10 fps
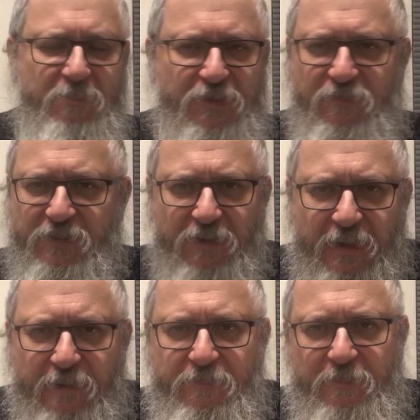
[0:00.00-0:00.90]
mitzvah, it's not a
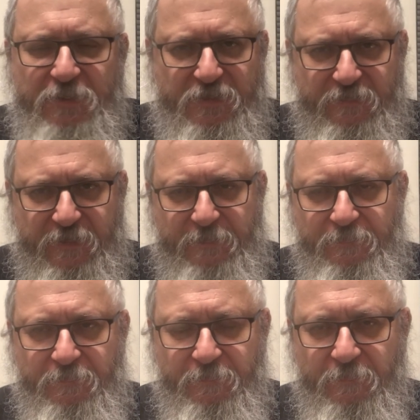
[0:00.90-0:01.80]
living mitzvah.
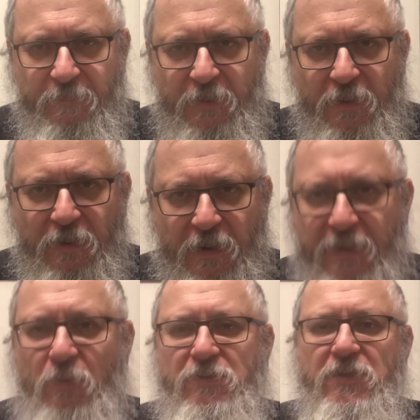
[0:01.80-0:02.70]
And
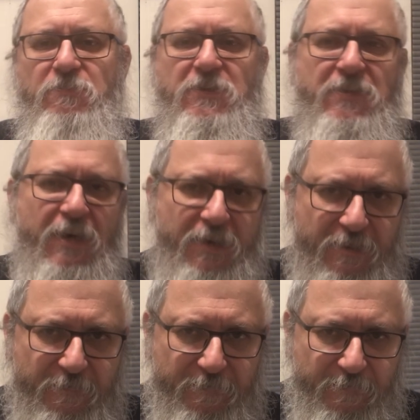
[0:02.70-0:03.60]
that was his mistake.
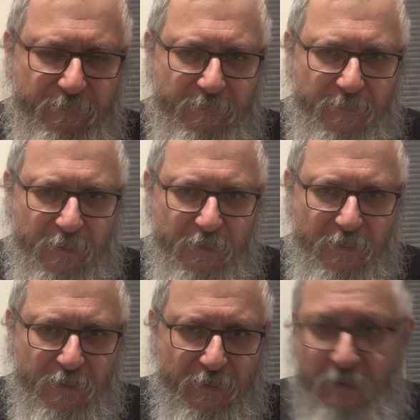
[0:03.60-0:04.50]

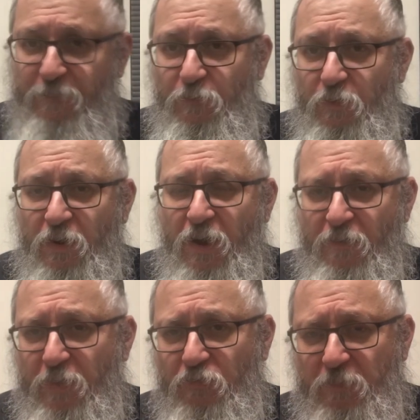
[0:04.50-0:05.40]
Therefore,
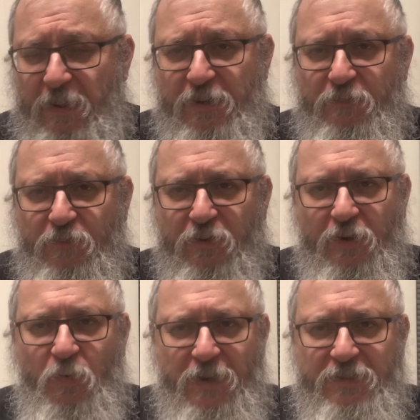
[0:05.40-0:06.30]
from the rebellion of
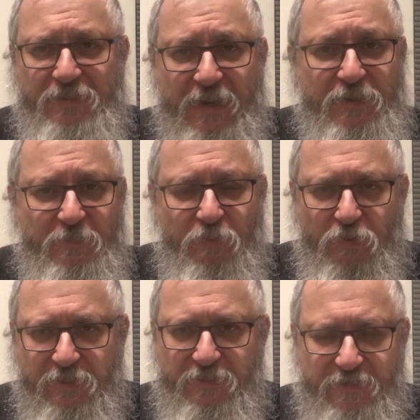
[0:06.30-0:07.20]
Korach, we understand the
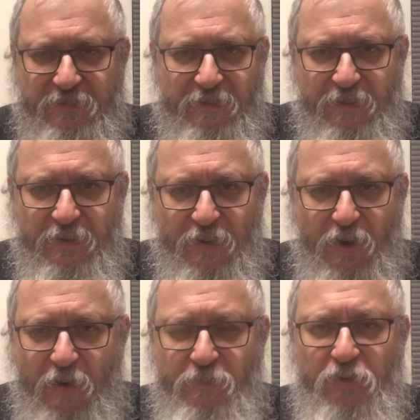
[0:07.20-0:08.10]
importance
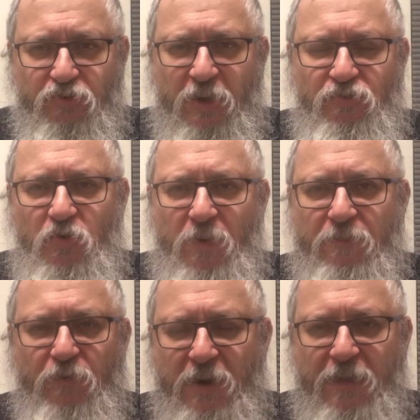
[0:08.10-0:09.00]
of not changing one
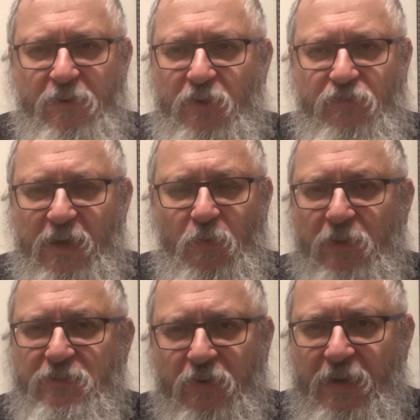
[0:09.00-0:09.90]
for another, not saying, well,
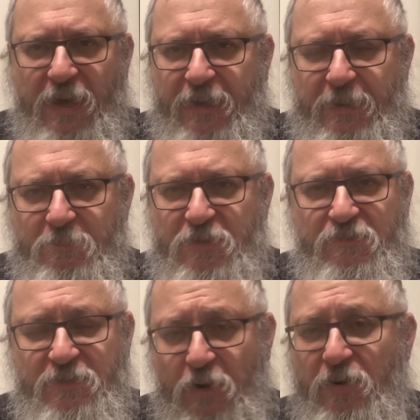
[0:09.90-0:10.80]
it's okay, I keep
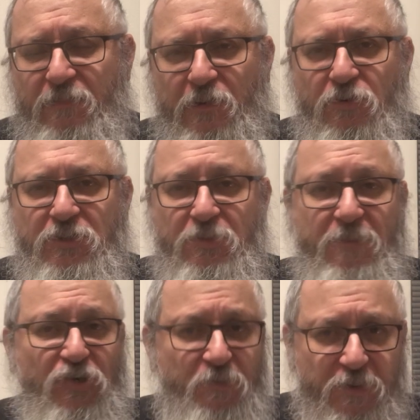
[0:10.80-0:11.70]
mitzvahs, I don't have to learn so
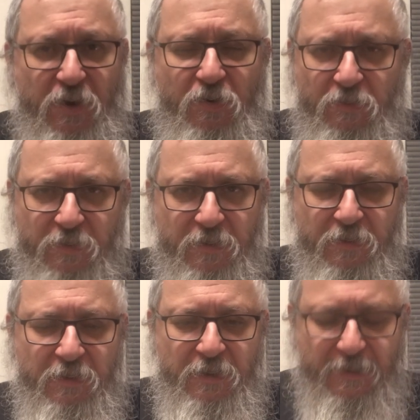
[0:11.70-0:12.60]
much. But no,
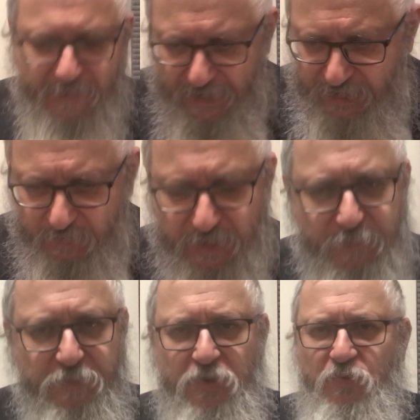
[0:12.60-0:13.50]
there has to be
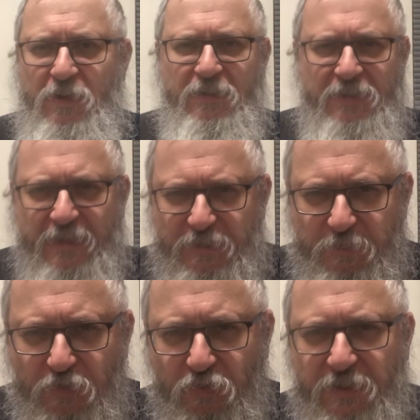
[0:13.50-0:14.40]
spirituality, there has to
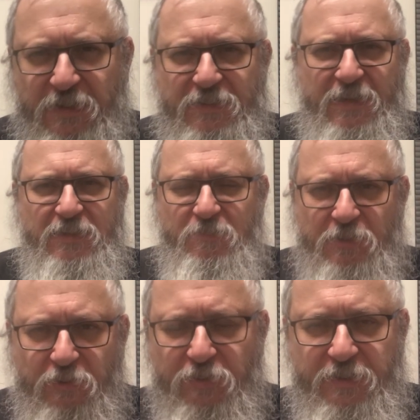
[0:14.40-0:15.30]
be ruchnis, there has to be
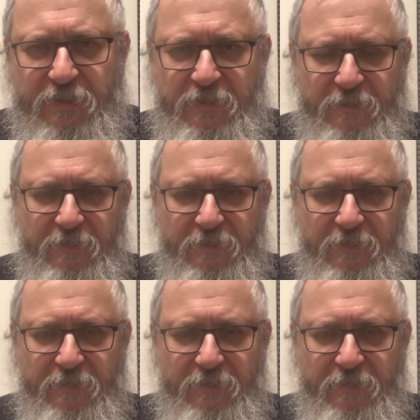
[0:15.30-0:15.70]
learning.